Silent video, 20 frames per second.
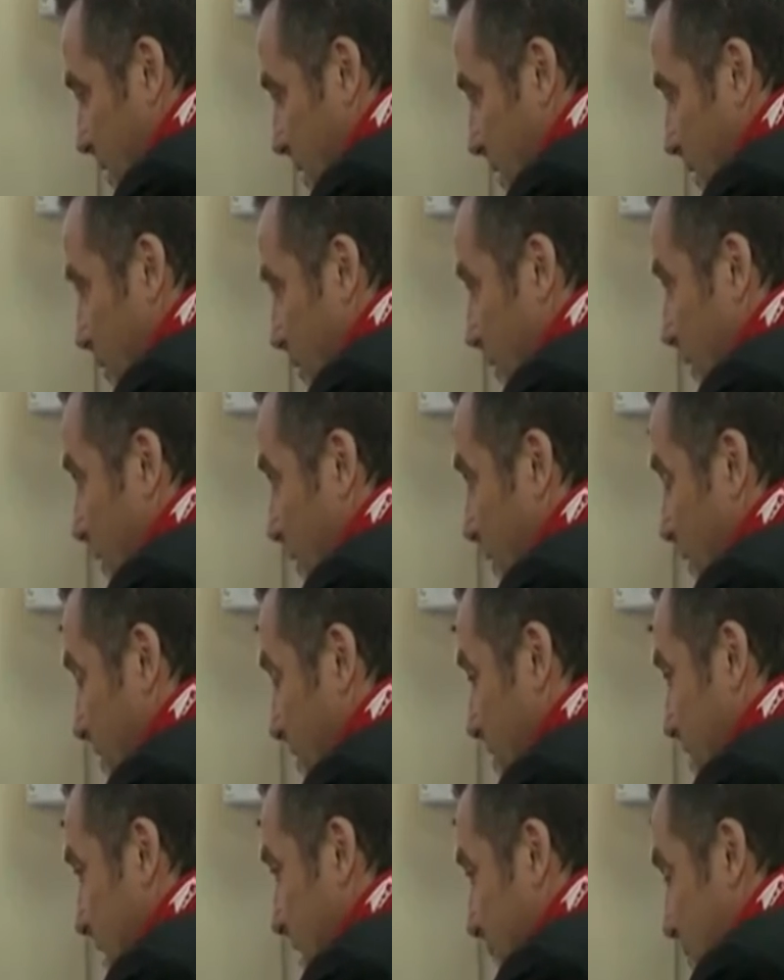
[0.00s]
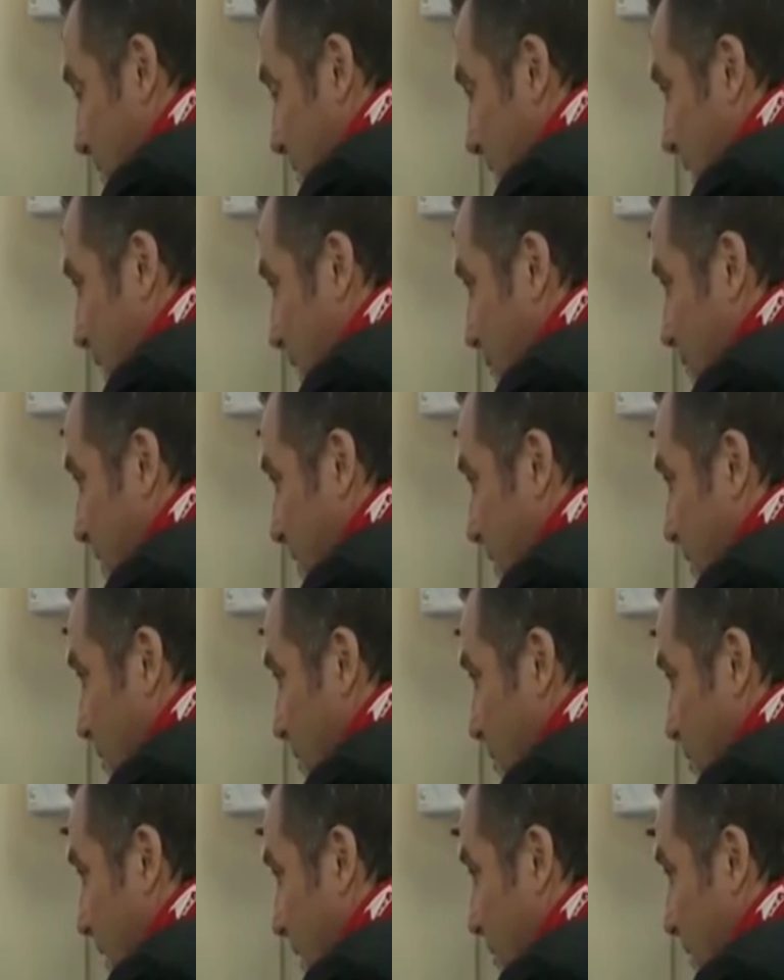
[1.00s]
you know, at the same time, you
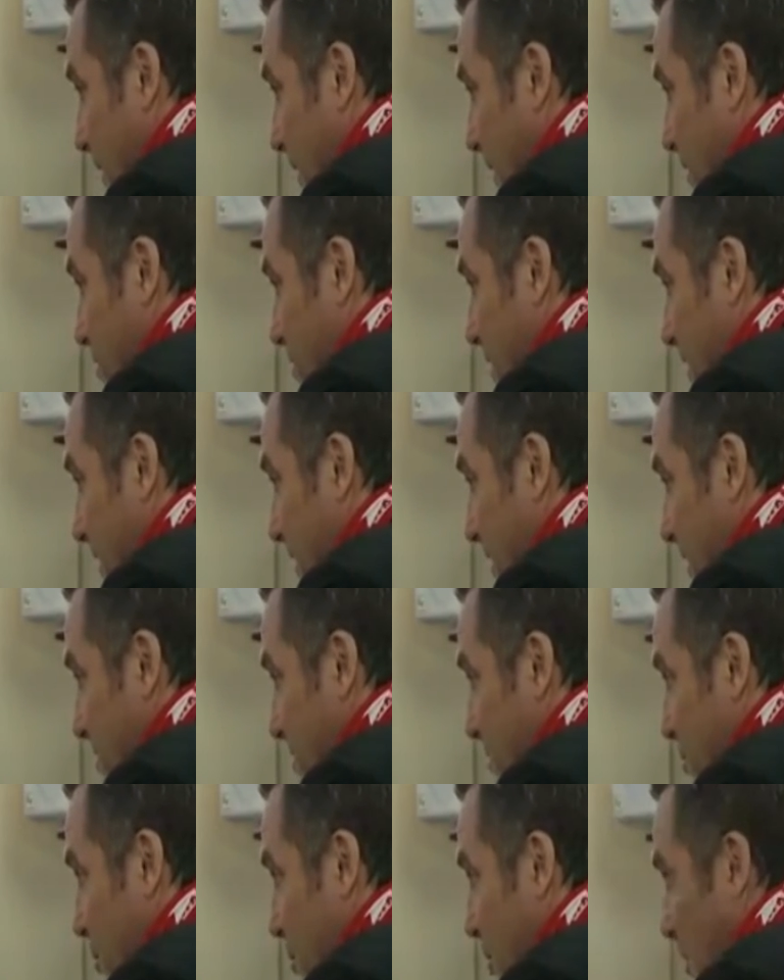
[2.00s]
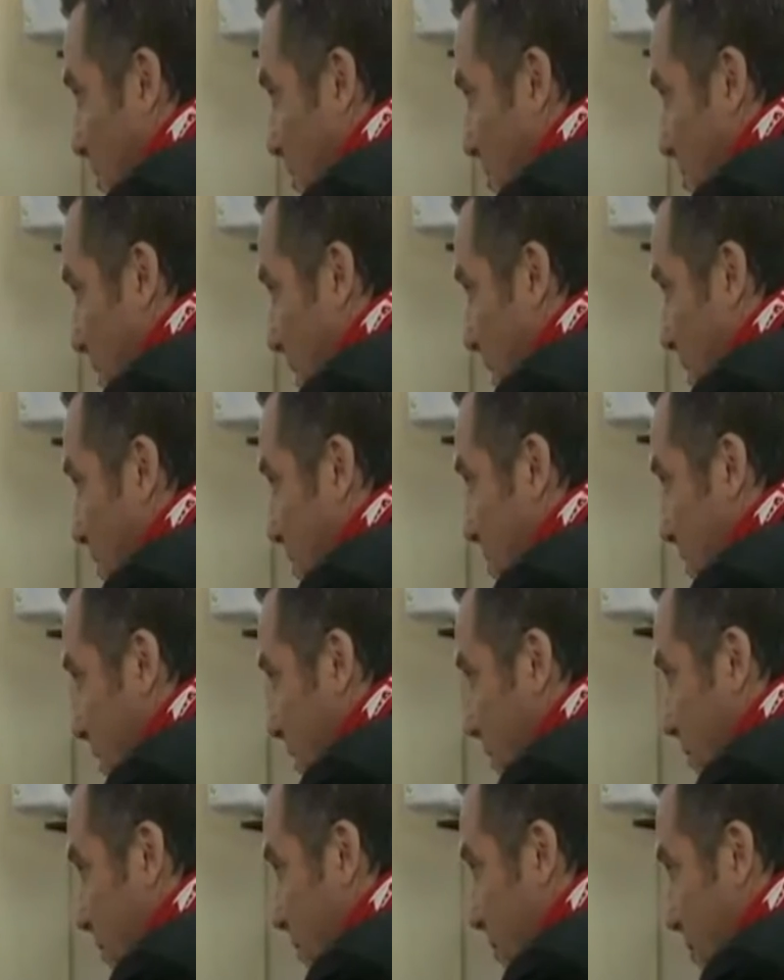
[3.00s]
know, recreation I think is important as well.
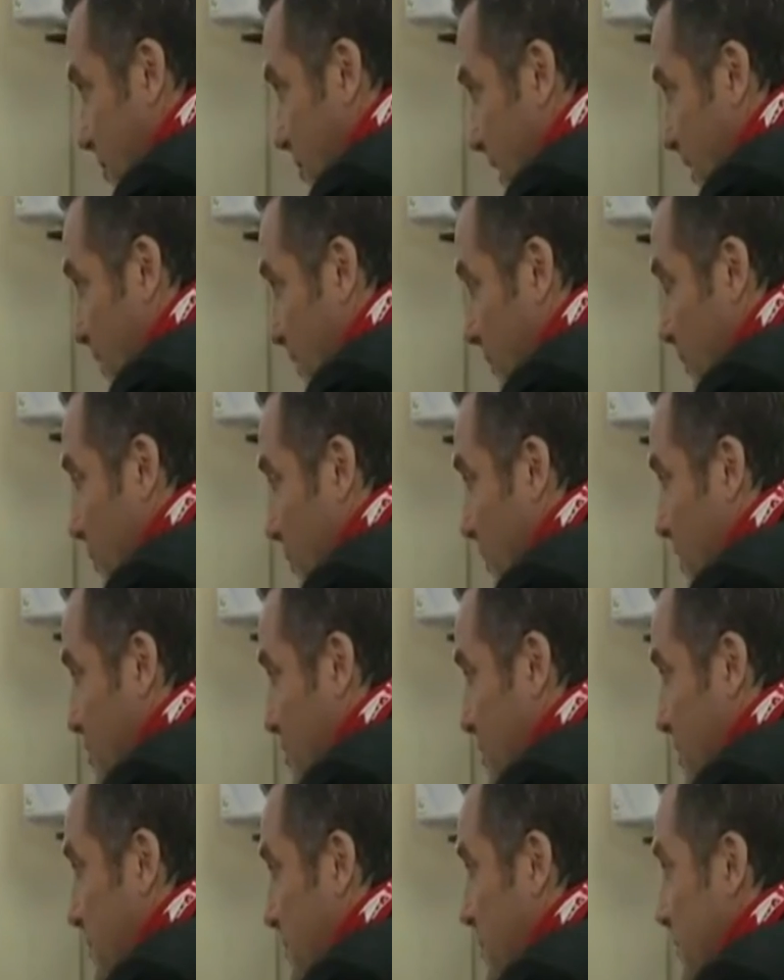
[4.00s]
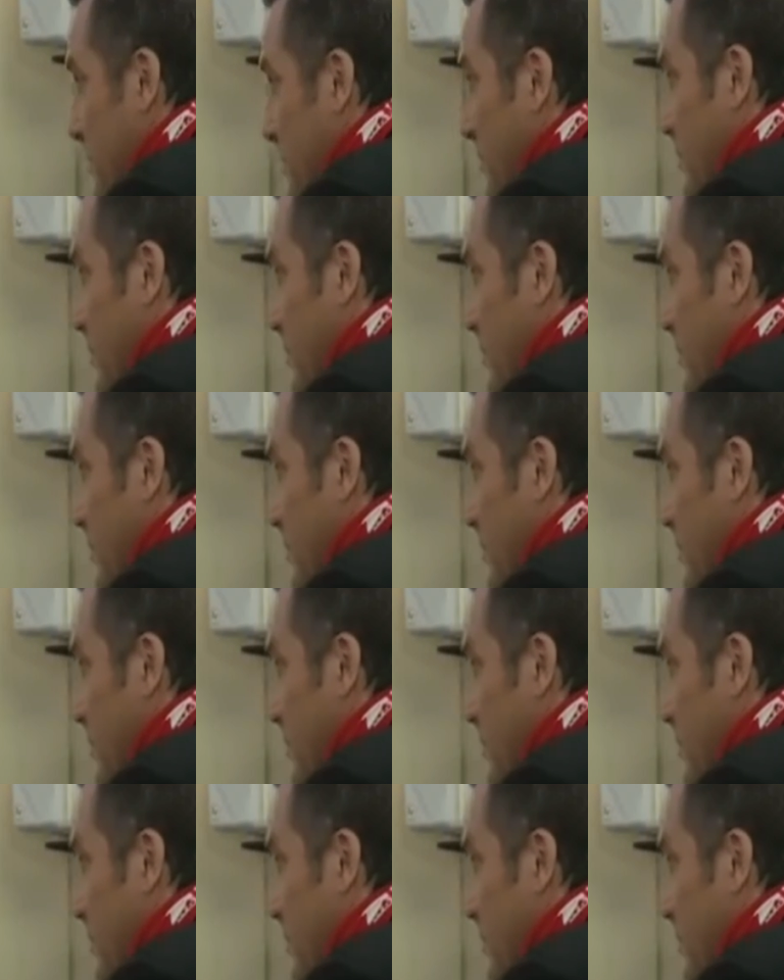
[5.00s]
So thank you for the question.